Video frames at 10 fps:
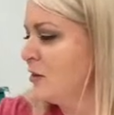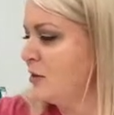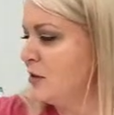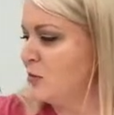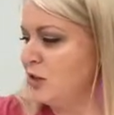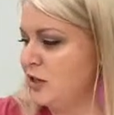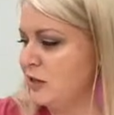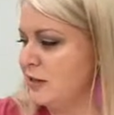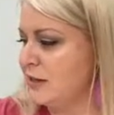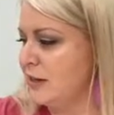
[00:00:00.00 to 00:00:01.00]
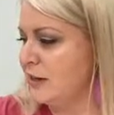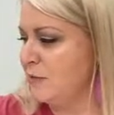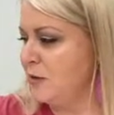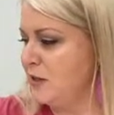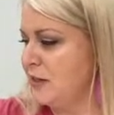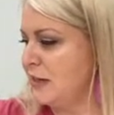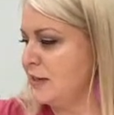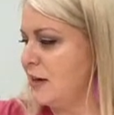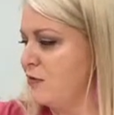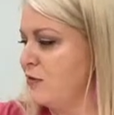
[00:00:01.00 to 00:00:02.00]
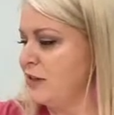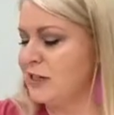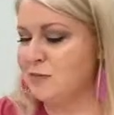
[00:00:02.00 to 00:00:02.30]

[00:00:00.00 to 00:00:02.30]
that we just set up to test out for this.